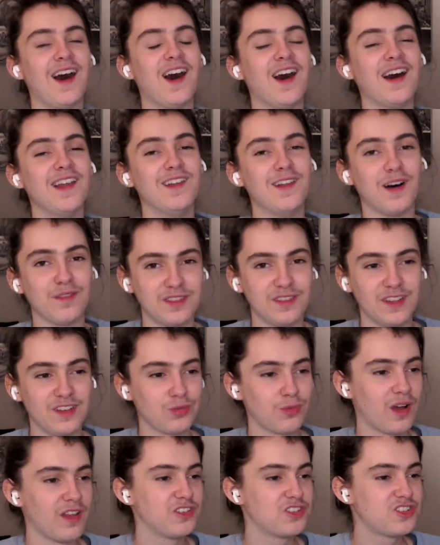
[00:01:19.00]
I love
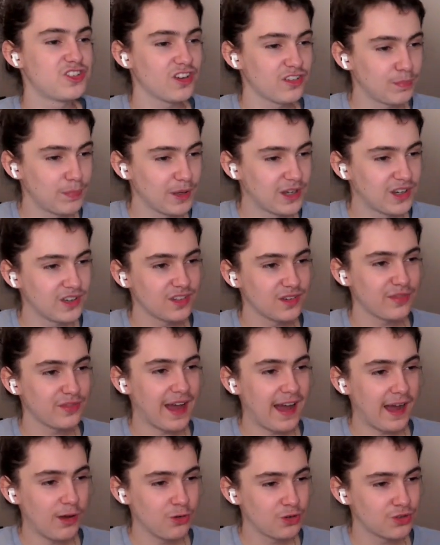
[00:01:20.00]
this one, just because of
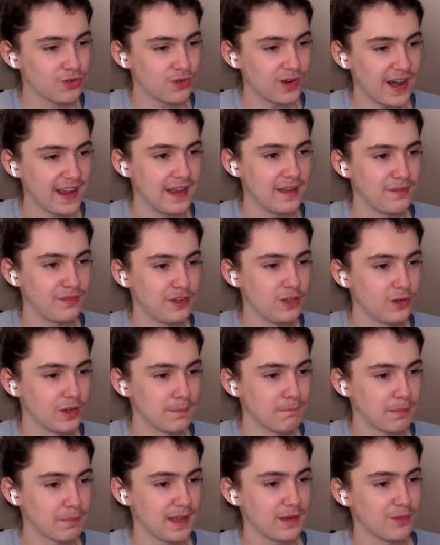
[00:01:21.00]
how creative you
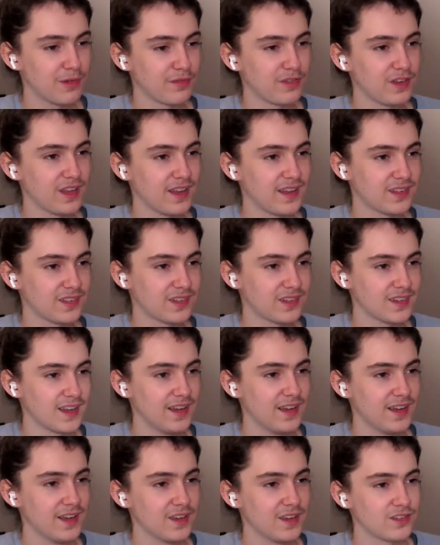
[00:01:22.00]
can be with this.
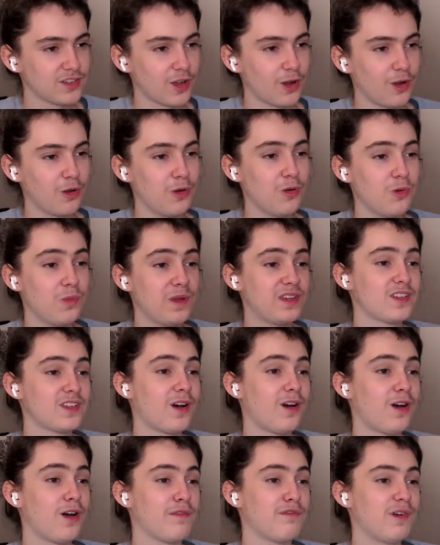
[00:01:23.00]
So we
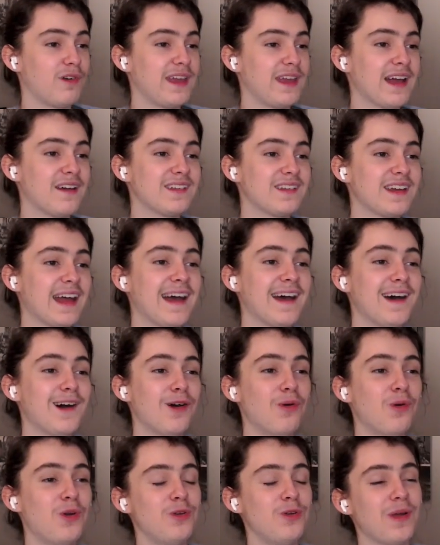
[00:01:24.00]
start off, we had
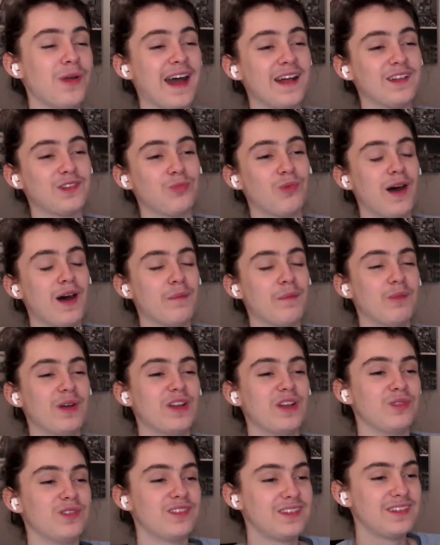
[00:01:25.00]
Al who had one
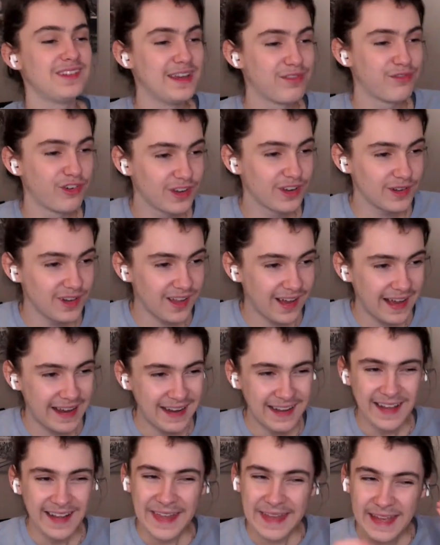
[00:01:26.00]
which was difficult.
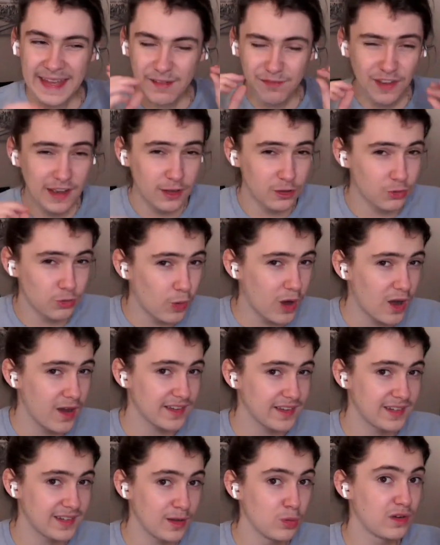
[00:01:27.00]
Like, if it had
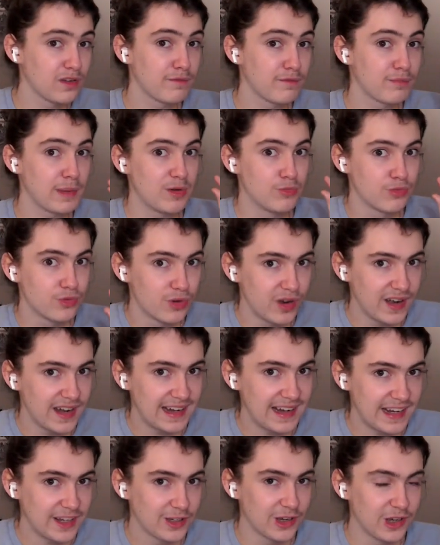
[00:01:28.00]
worked, it would have been
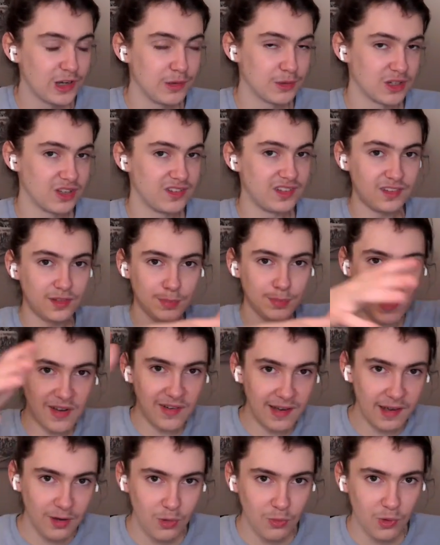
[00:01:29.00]
really good because he
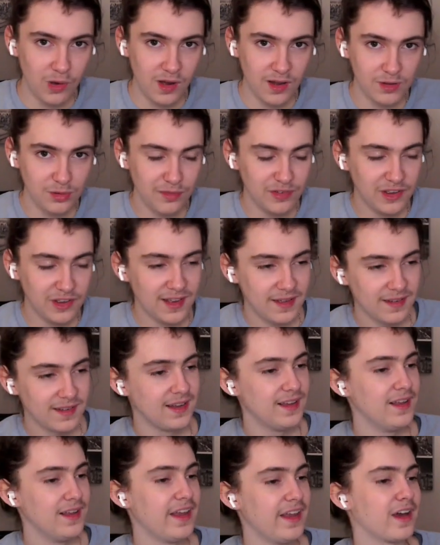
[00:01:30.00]
spelled out a word with it.
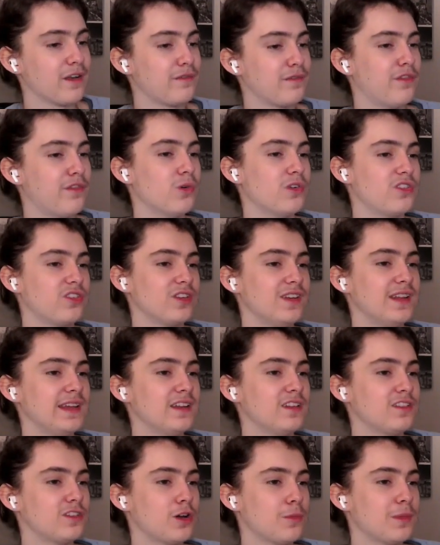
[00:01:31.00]
Unfortunately,
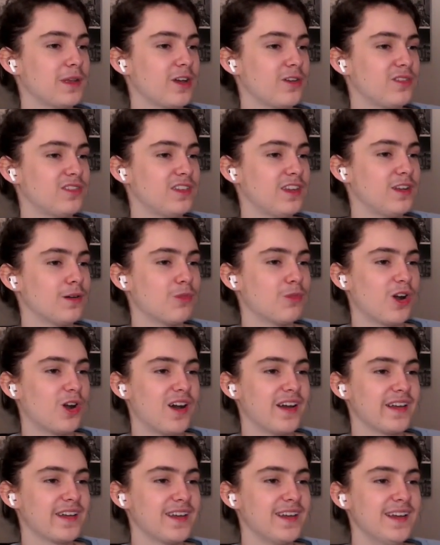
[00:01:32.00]
the dominoes didn't
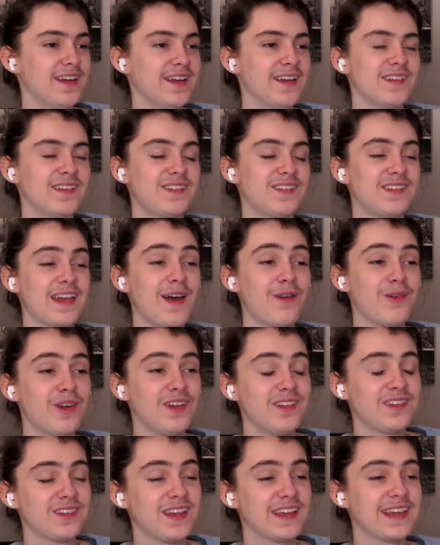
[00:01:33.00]
work.
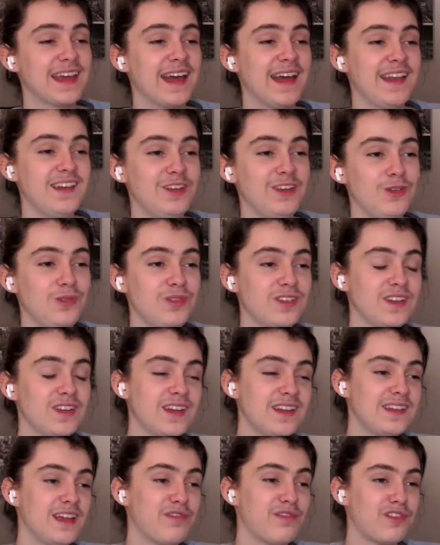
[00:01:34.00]
Sarah's, again, using
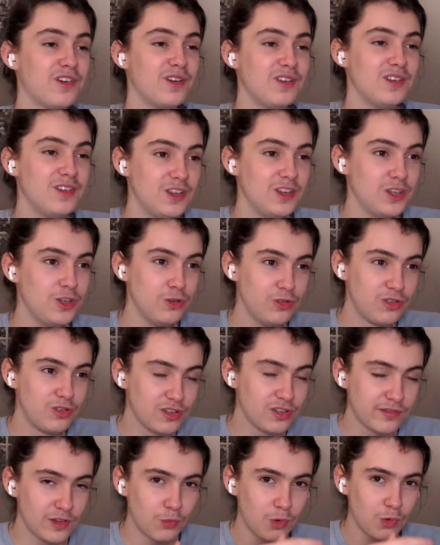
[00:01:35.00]
the different
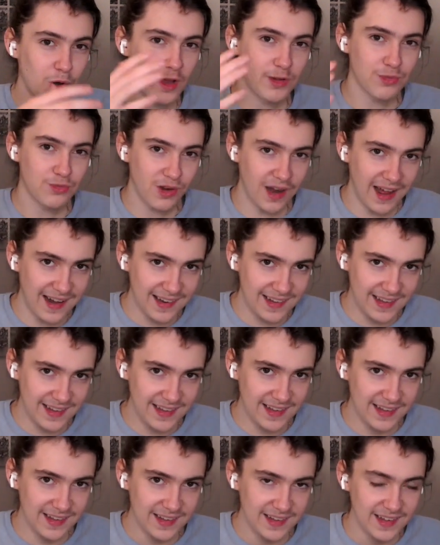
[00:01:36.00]
use of the word
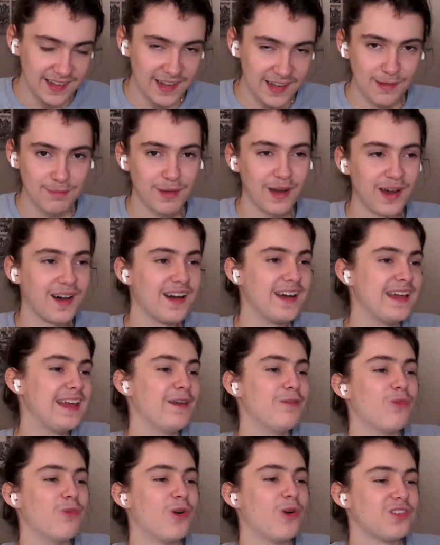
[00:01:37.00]
rally, but
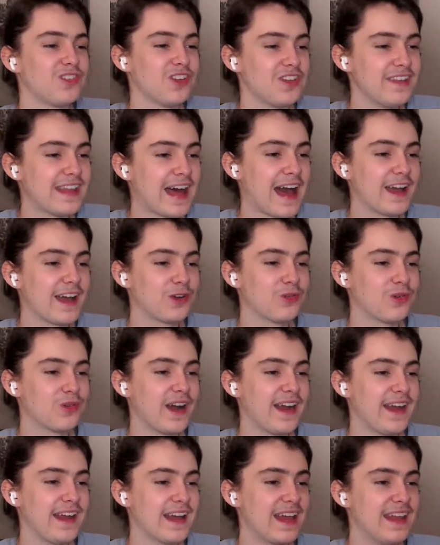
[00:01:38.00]
it wasn't that
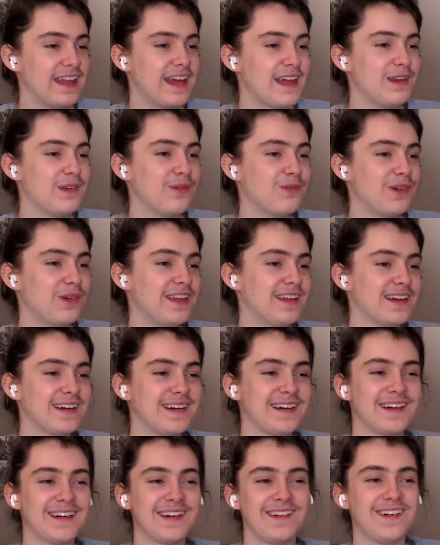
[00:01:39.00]
great. And then
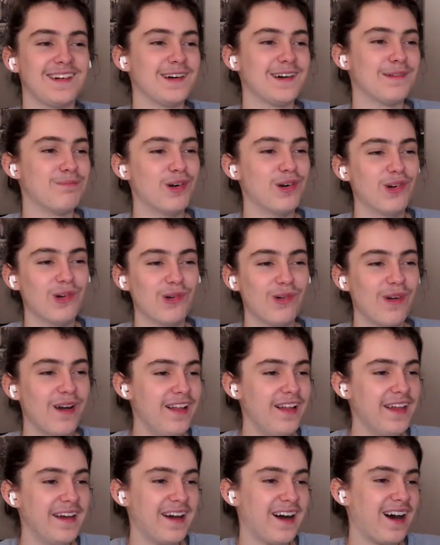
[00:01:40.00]
Paul.
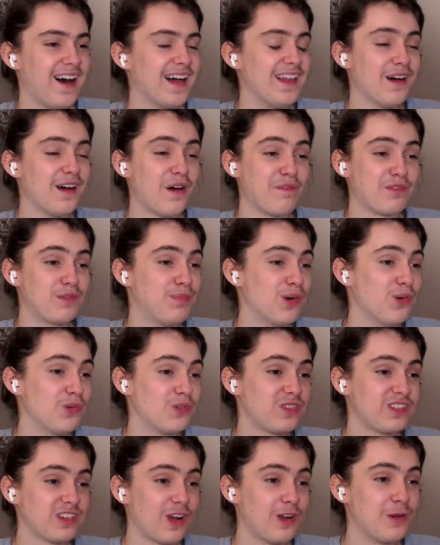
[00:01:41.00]
I loved Paul
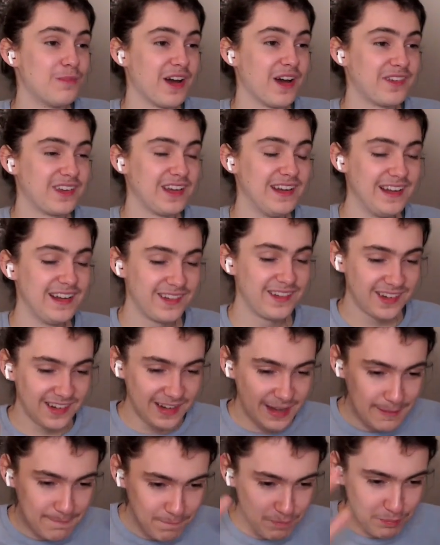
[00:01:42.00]
so much. He
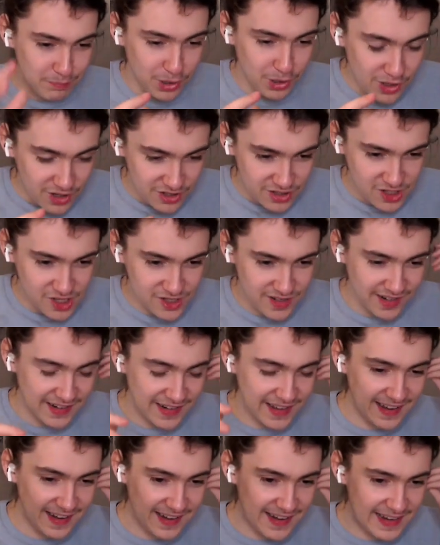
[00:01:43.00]
literally pushed and
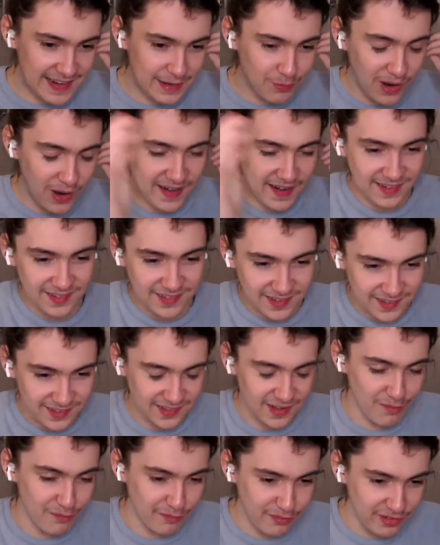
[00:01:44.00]
then it went into
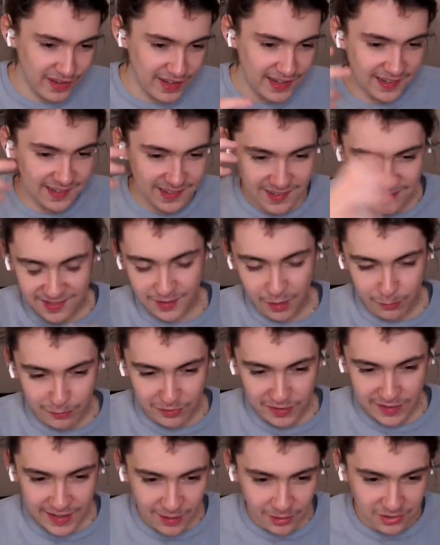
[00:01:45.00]

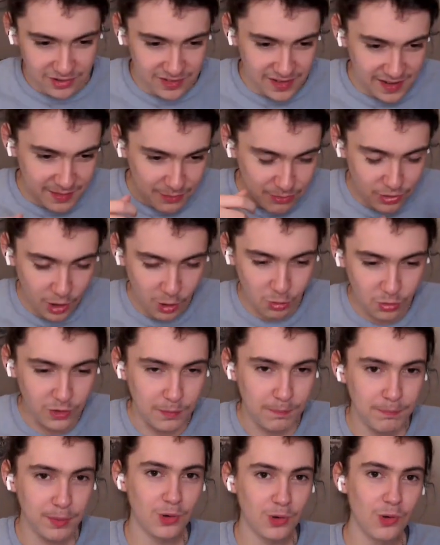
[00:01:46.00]
something else. Then it rolled a
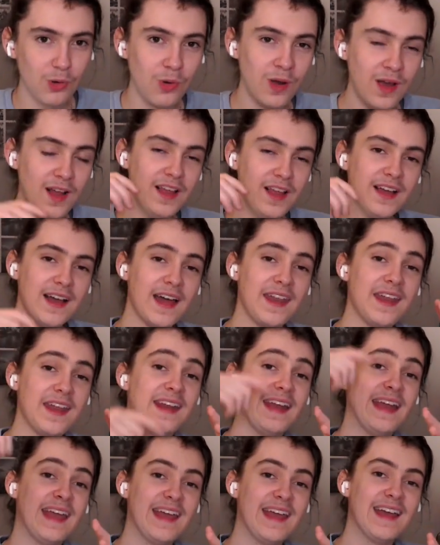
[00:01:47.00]
ball and then
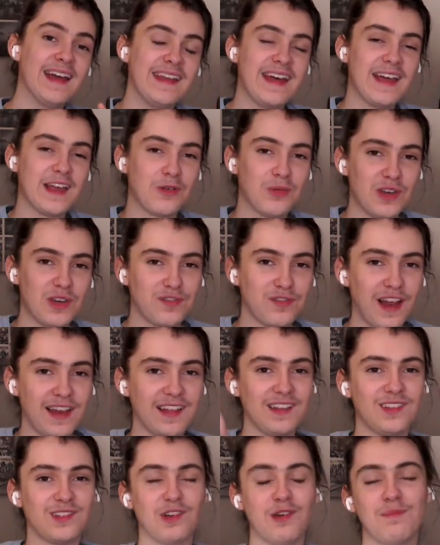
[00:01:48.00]
it hit an egg which fell
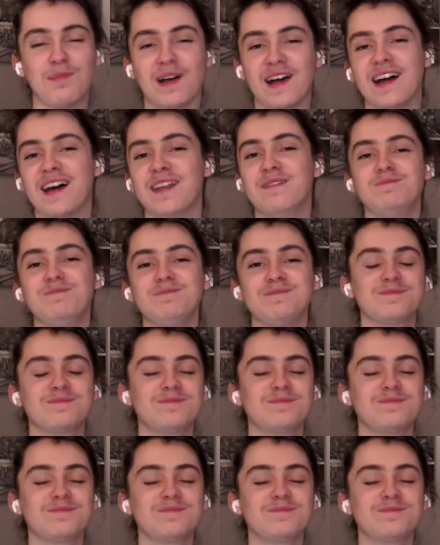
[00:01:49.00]
into a pan.